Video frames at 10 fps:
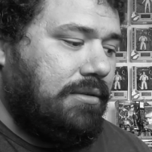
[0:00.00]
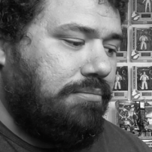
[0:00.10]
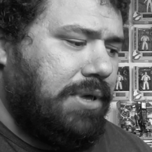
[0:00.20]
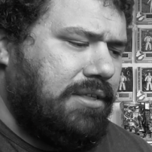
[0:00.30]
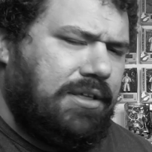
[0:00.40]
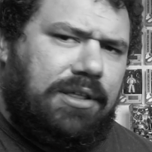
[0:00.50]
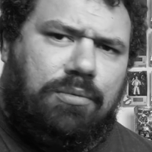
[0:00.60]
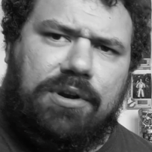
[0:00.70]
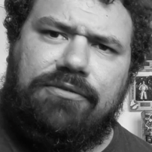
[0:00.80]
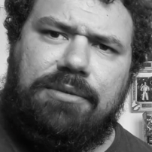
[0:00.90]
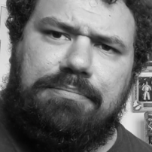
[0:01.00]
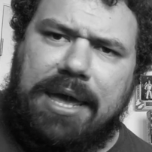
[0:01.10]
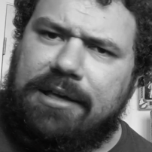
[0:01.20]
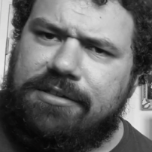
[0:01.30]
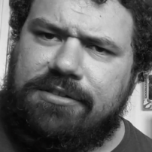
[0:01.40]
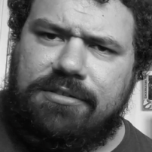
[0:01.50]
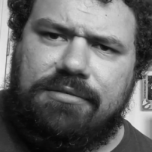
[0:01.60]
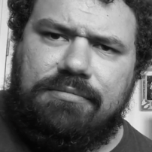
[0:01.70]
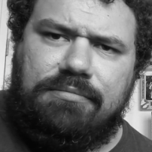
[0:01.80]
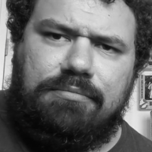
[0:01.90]
basically one of the
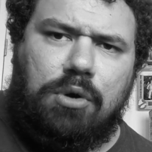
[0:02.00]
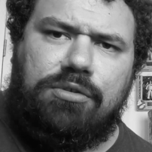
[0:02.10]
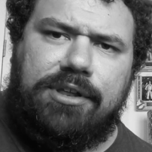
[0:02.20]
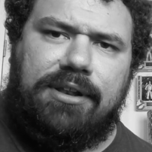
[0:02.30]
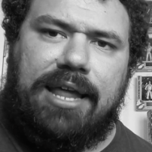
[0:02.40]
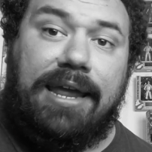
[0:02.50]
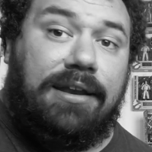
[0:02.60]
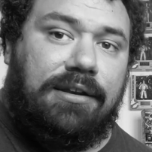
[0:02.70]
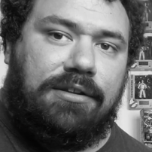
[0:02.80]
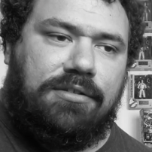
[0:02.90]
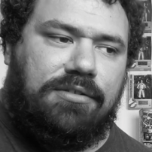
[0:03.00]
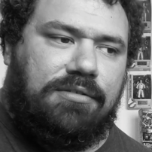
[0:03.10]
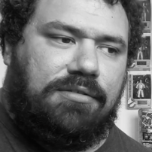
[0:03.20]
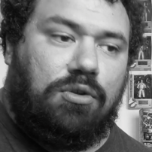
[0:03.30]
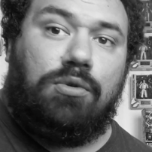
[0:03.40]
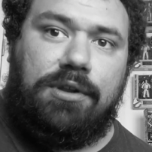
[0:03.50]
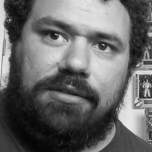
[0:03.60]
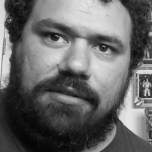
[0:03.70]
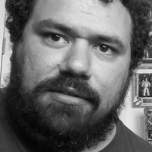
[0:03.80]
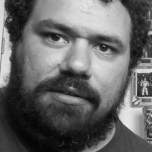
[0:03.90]
best, most enlightened
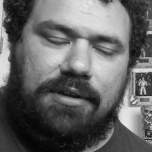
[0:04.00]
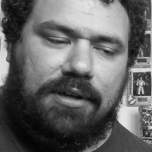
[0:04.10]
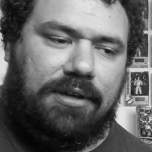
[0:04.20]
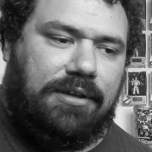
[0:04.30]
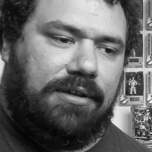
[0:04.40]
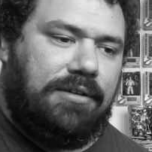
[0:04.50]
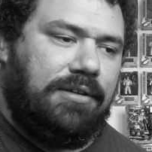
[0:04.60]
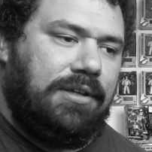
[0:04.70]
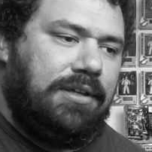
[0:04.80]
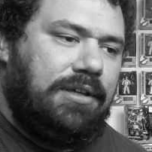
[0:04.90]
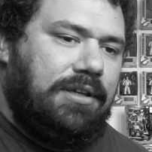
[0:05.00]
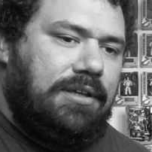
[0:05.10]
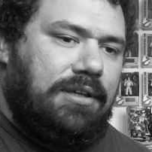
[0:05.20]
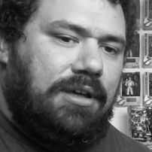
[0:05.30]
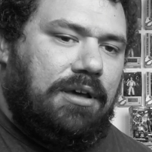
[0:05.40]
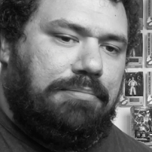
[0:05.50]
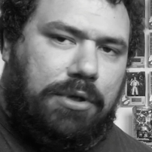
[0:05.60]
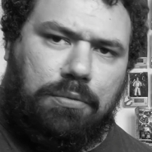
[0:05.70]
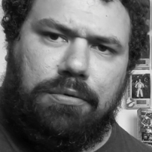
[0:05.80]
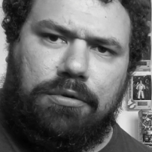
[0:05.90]
students, a
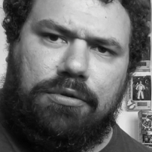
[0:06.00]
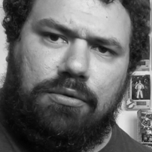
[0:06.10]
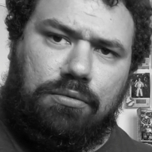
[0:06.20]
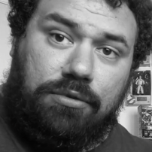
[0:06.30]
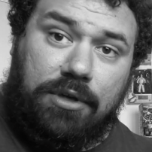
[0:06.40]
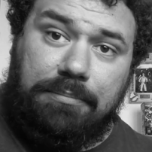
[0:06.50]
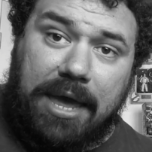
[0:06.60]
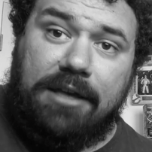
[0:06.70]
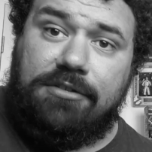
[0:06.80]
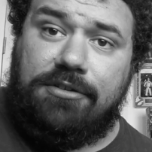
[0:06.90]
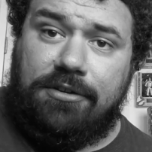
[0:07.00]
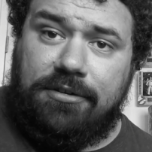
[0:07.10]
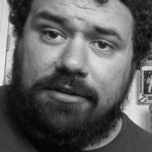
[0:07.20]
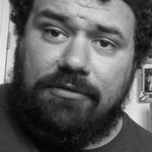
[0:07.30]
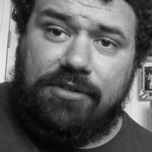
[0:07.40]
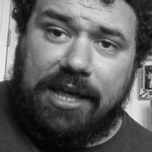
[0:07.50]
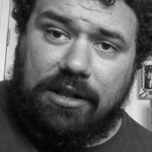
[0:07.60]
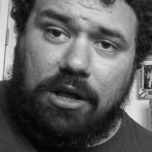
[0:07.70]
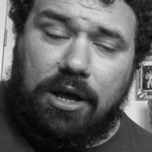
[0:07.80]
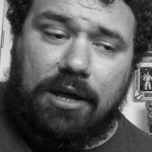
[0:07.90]
pupil to the master of
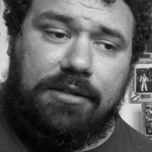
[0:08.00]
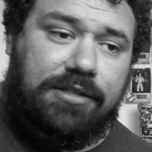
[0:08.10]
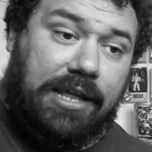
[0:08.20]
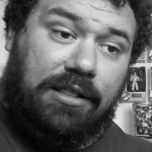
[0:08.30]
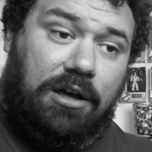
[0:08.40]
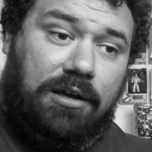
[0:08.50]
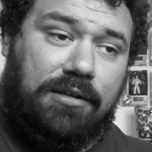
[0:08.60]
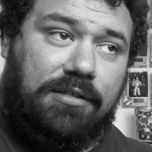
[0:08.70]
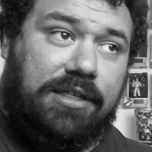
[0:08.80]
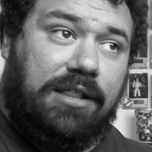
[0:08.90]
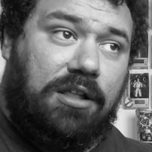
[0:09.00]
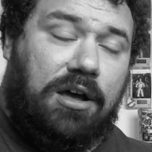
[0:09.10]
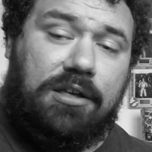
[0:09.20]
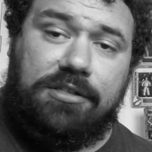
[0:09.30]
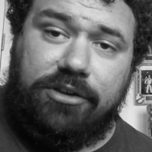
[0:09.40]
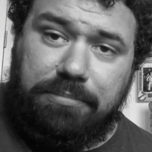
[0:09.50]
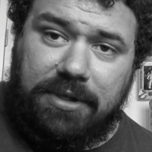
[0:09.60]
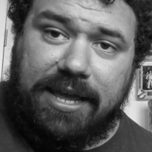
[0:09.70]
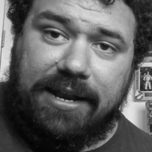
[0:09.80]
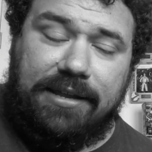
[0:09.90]
Zenlaw. Zenlaw is their
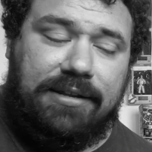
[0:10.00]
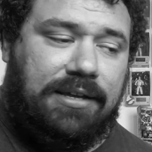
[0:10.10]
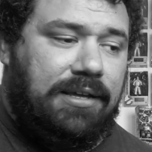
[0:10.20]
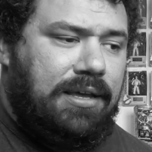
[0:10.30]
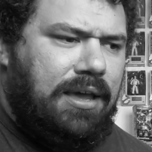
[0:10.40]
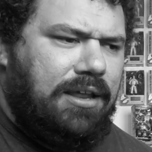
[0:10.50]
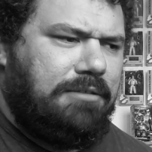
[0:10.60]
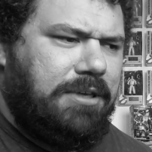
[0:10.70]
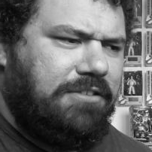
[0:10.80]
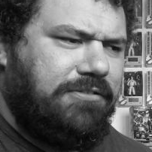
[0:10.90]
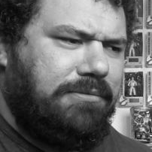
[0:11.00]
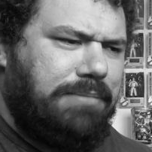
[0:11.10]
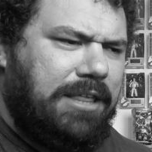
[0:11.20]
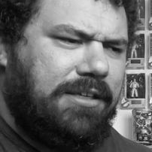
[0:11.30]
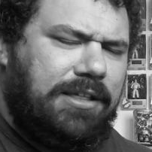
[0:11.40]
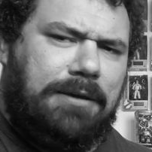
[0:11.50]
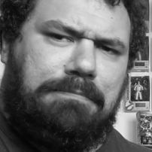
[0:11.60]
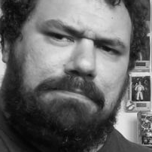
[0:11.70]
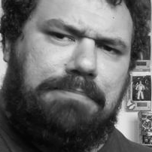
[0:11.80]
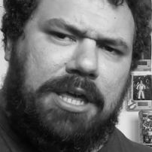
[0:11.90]
planet, and it's basically a
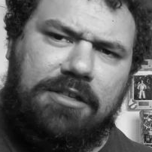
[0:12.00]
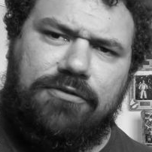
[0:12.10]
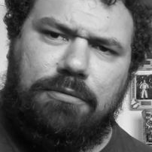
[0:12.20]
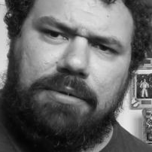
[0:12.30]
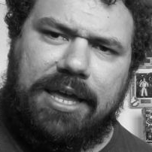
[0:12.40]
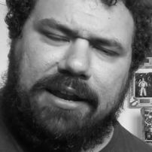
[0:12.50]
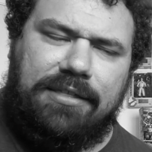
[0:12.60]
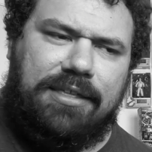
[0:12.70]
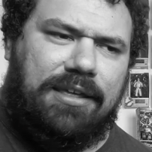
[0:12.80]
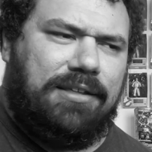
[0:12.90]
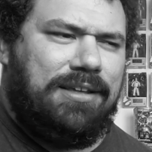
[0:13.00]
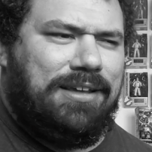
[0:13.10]
peaceful planet that,